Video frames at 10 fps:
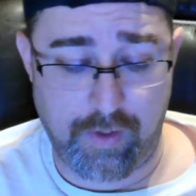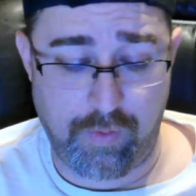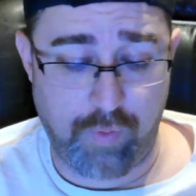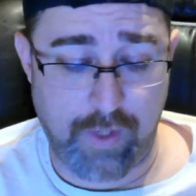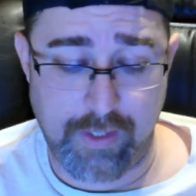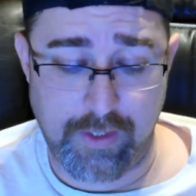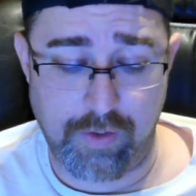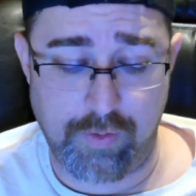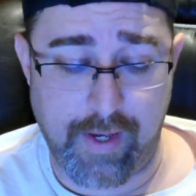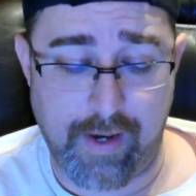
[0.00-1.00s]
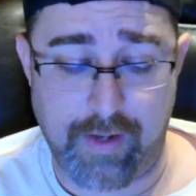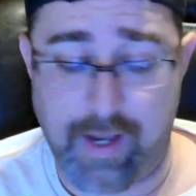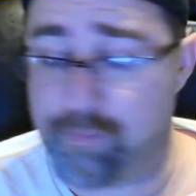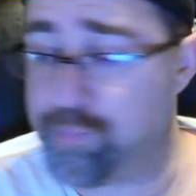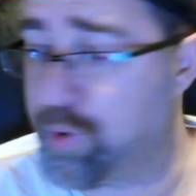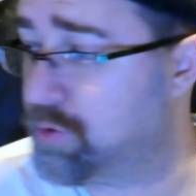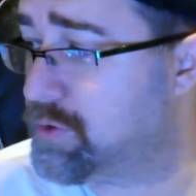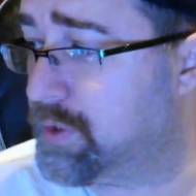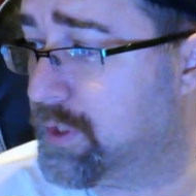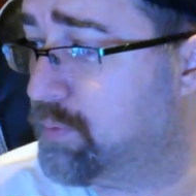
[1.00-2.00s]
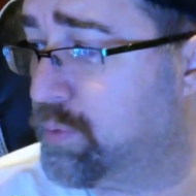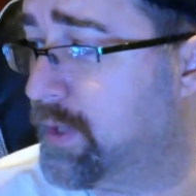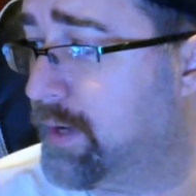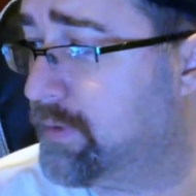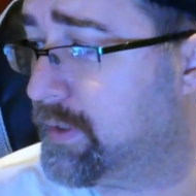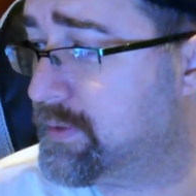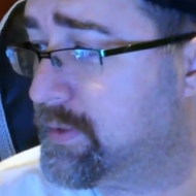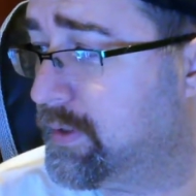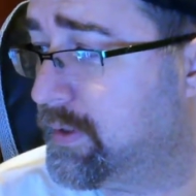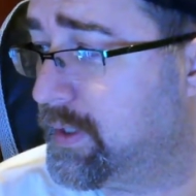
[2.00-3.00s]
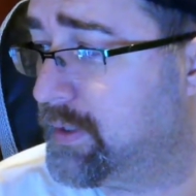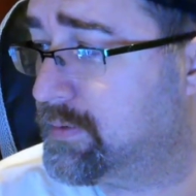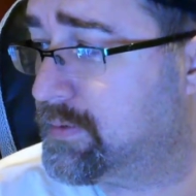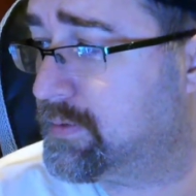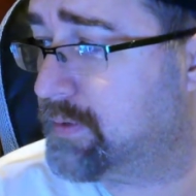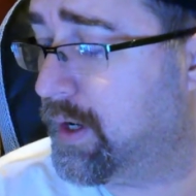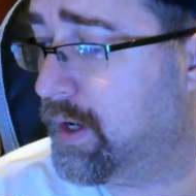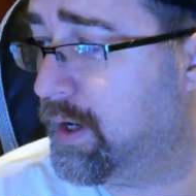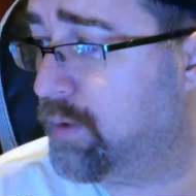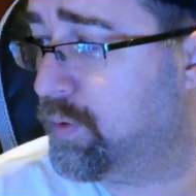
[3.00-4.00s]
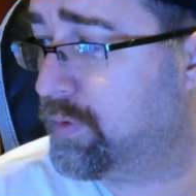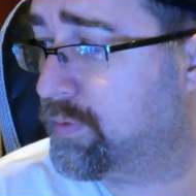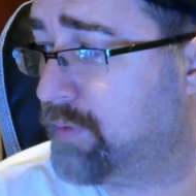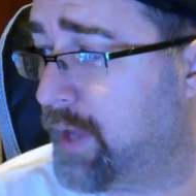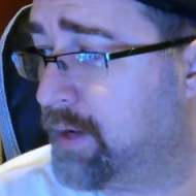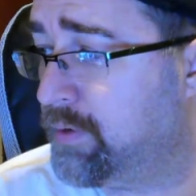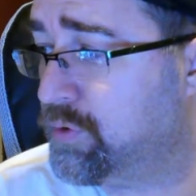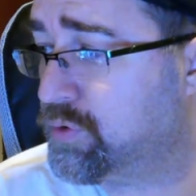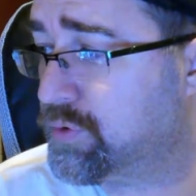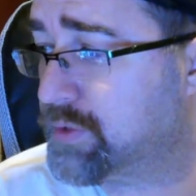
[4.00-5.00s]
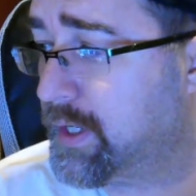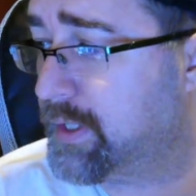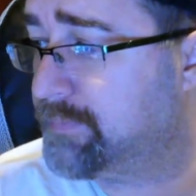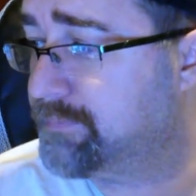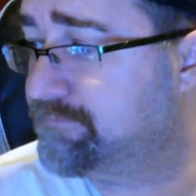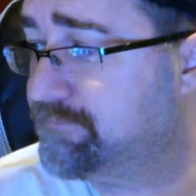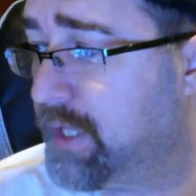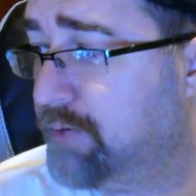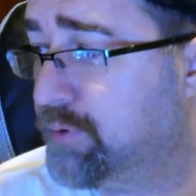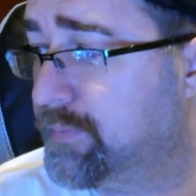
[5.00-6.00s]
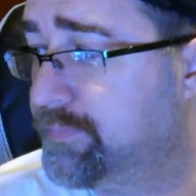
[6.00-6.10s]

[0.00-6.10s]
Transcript: EQ'd out. I personally would never listen to these with at a neutral state, never.